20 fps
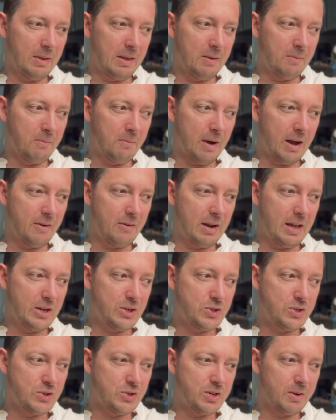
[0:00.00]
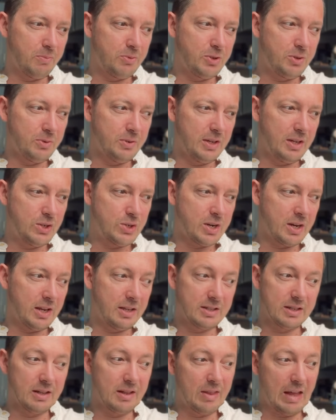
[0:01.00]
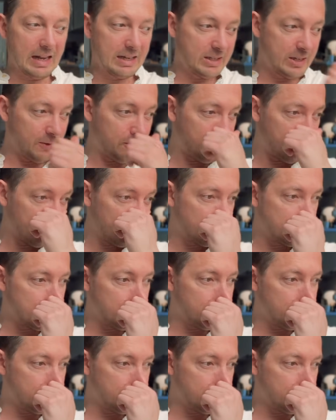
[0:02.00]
my relationship to Nietzsche isn't that different to